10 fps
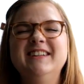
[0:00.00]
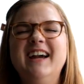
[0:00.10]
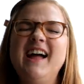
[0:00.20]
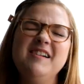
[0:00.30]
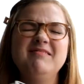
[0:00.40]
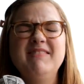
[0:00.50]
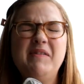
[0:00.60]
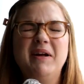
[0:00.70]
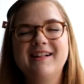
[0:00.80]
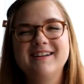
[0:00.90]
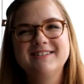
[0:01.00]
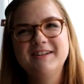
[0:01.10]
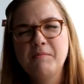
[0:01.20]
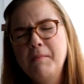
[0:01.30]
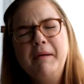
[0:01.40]
Uh, maybe I'll cast it
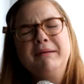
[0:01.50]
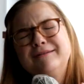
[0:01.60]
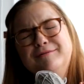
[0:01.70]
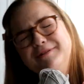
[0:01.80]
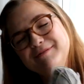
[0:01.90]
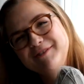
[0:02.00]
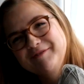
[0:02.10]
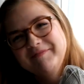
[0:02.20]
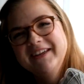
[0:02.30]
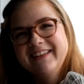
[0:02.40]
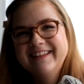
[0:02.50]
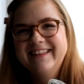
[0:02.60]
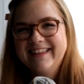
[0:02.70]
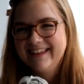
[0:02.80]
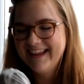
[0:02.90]
off. My will always watch.
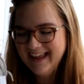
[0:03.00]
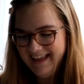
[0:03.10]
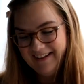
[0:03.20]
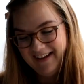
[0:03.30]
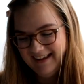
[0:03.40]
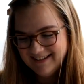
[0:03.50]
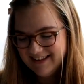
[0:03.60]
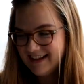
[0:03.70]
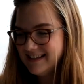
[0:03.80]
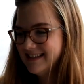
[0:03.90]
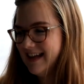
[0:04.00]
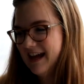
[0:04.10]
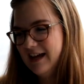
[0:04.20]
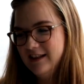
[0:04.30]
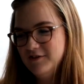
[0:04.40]
okay, so that's
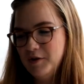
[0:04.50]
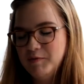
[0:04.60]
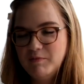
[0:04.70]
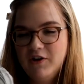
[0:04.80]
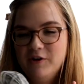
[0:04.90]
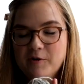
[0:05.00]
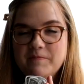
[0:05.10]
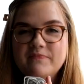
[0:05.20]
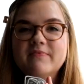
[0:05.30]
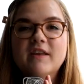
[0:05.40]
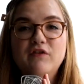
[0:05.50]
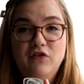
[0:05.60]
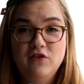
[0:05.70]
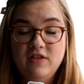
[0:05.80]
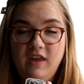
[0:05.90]
uh, the Drops Merino
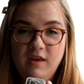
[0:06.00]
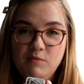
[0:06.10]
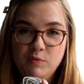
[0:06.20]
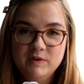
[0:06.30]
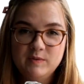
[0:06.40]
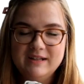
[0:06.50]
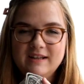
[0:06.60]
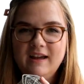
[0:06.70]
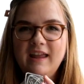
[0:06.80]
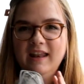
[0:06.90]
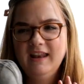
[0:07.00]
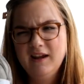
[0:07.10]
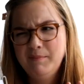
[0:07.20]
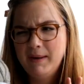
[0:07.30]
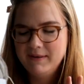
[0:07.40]
for the Moby sweater in
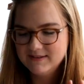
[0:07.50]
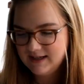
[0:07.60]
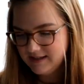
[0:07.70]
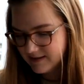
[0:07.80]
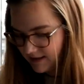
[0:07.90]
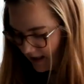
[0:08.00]
a baby size.